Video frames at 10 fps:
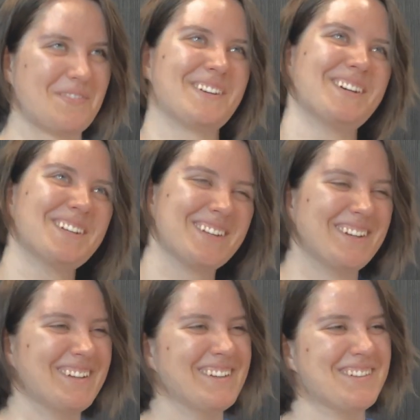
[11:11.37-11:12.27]
but
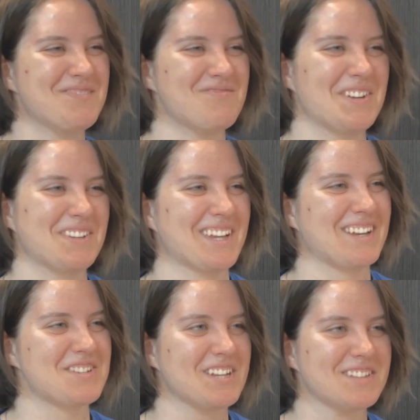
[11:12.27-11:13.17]
maybe it can
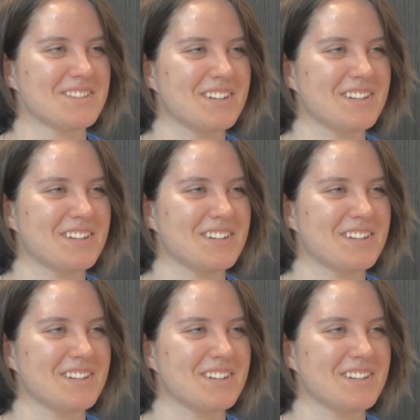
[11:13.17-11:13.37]
change.